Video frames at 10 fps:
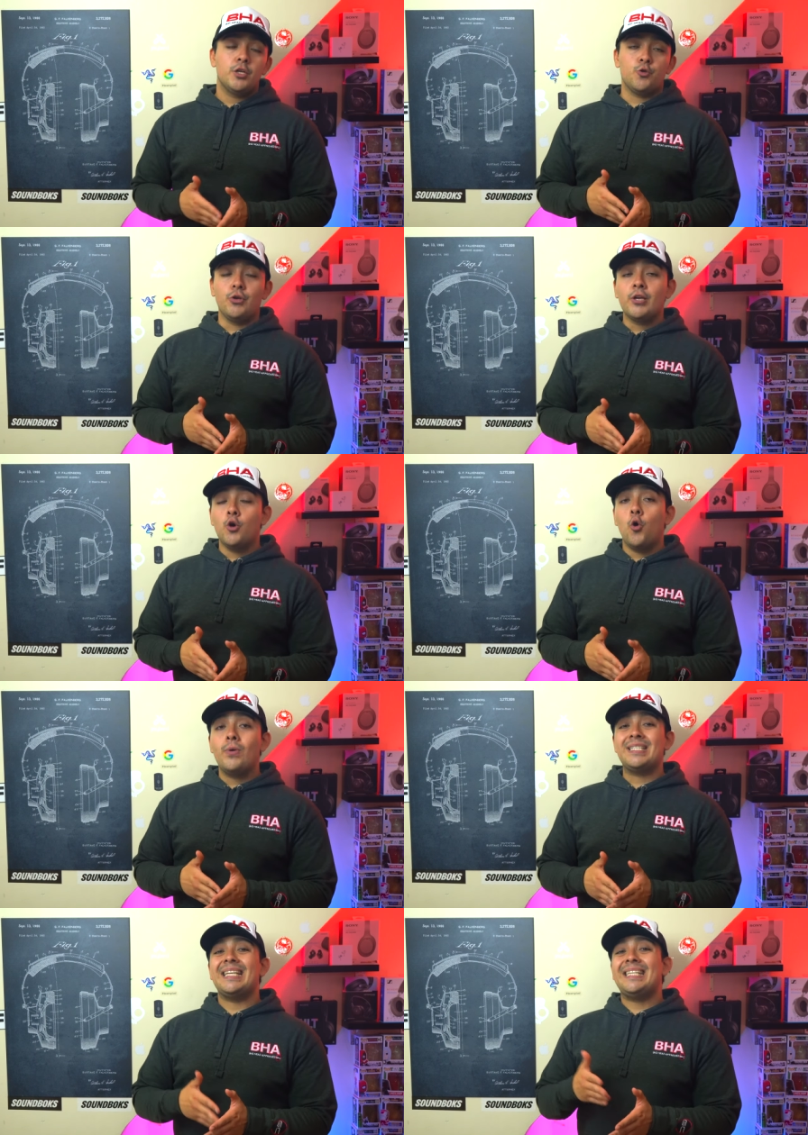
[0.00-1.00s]
so you can
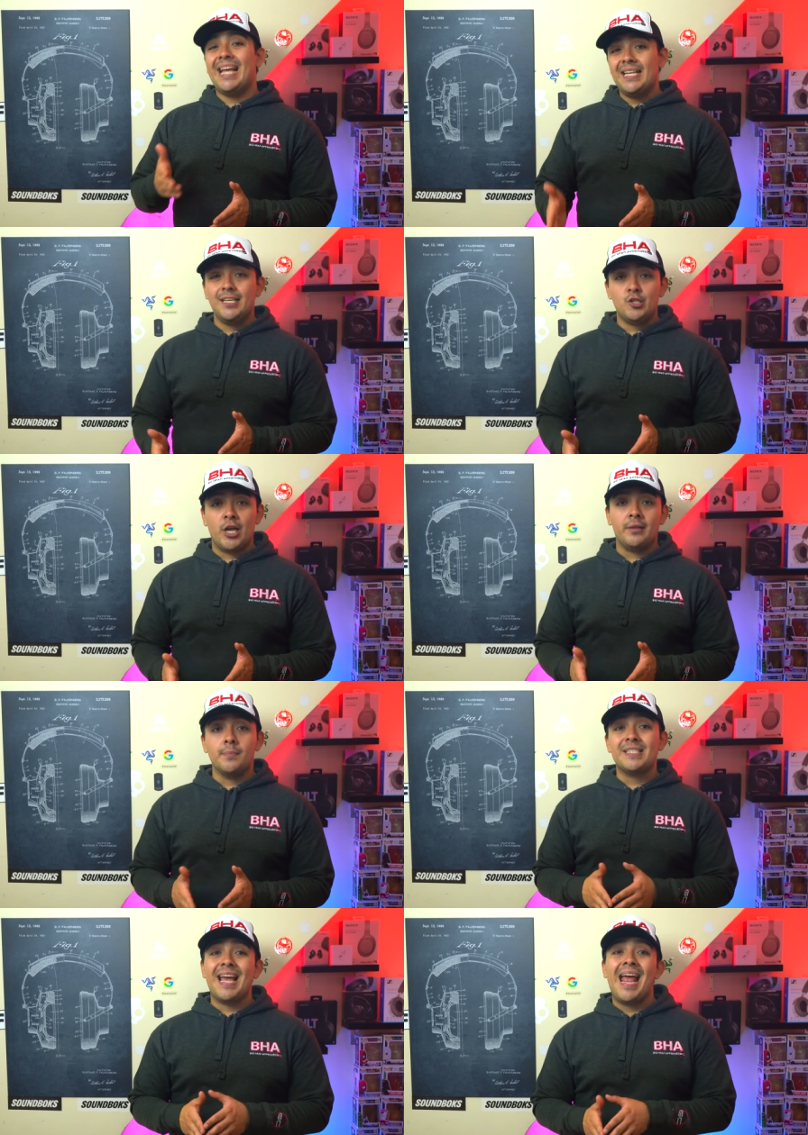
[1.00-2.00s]
always daisy chain
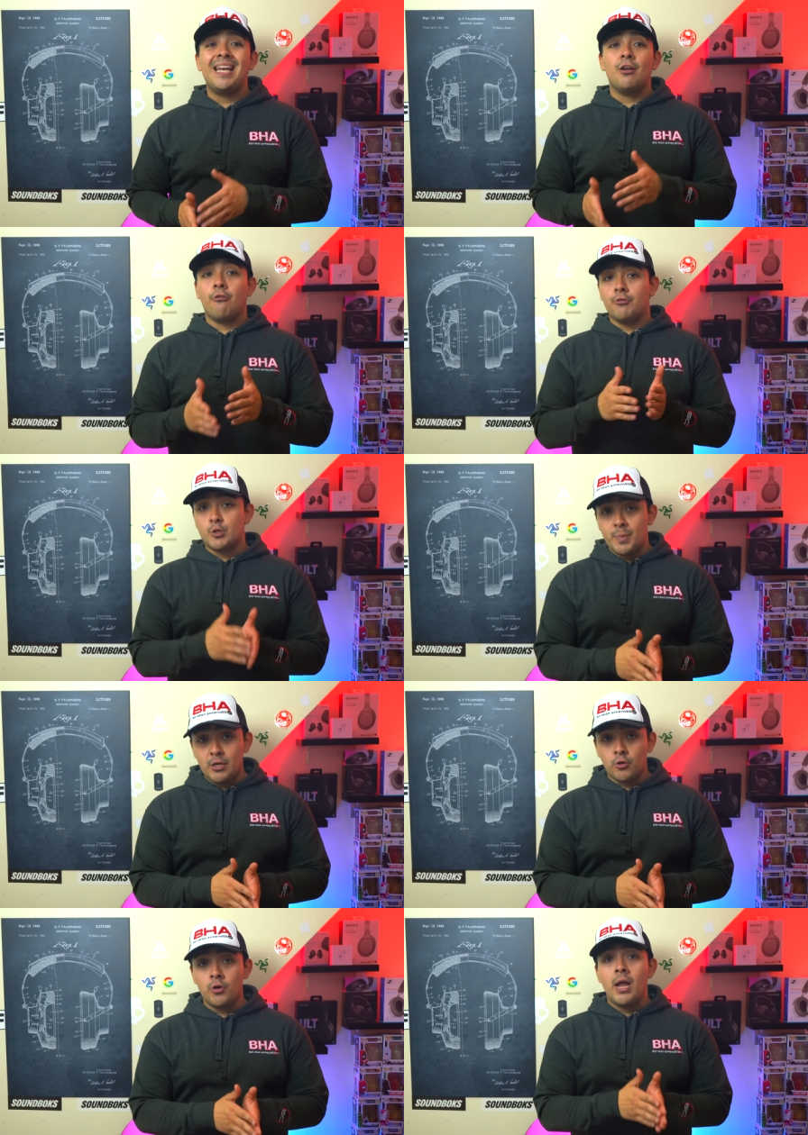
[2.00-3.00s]
them to any other
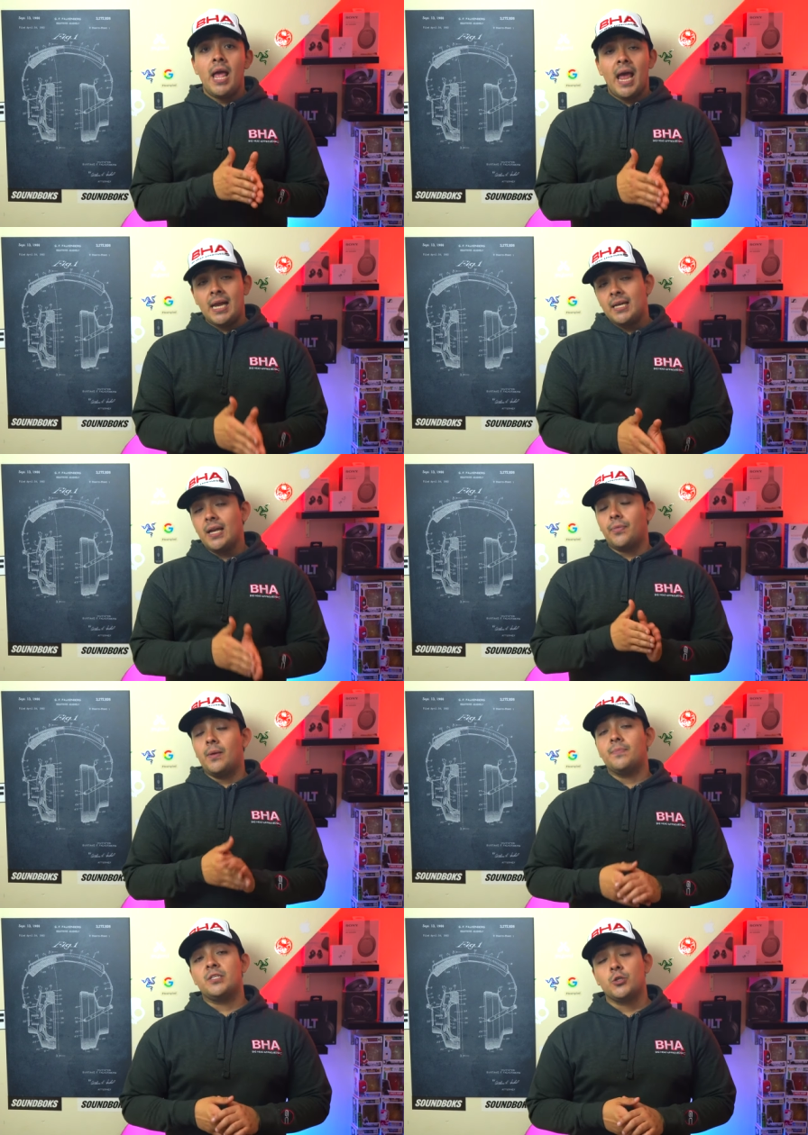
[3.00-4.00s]
speaker and get
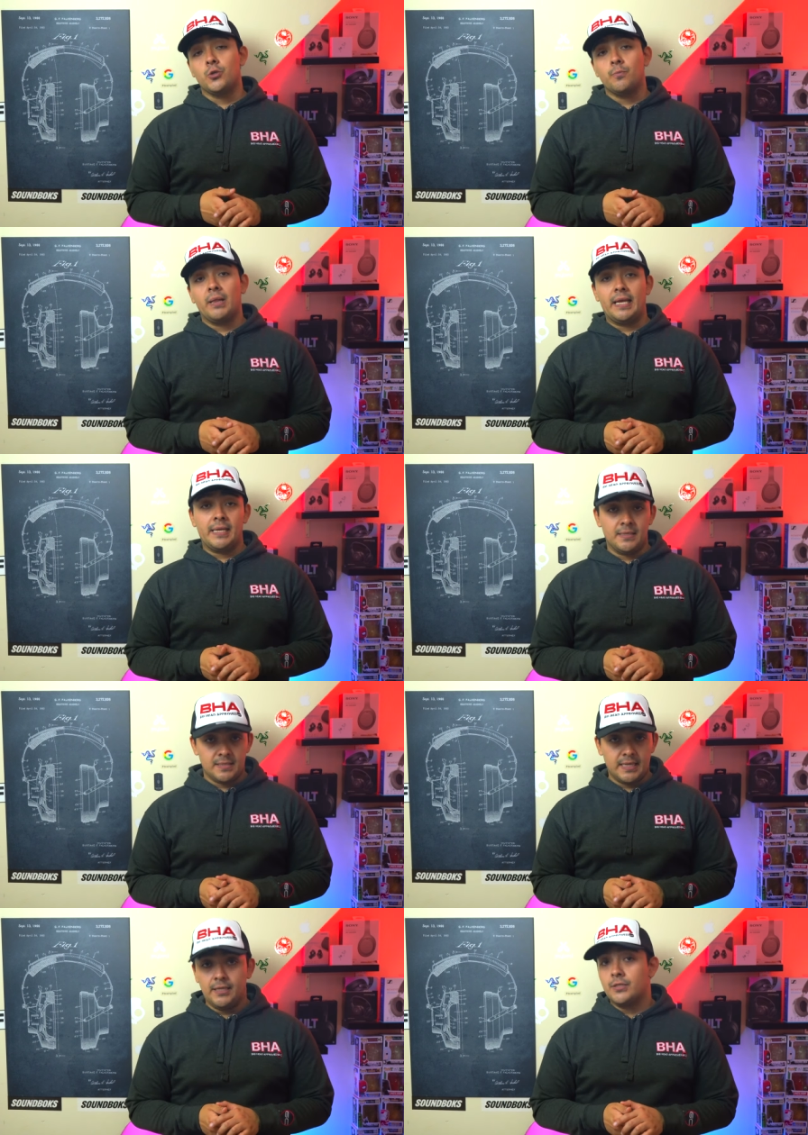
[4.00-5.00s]
them to play in
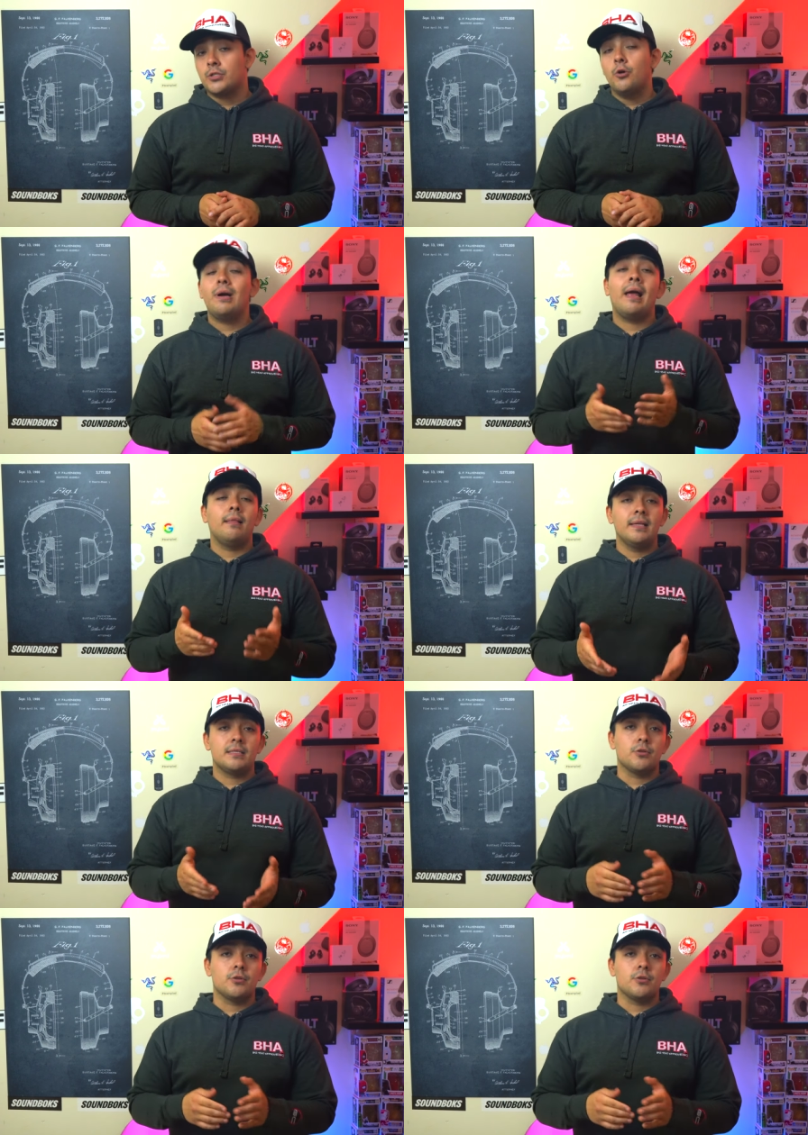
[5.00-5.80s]
sync. So at least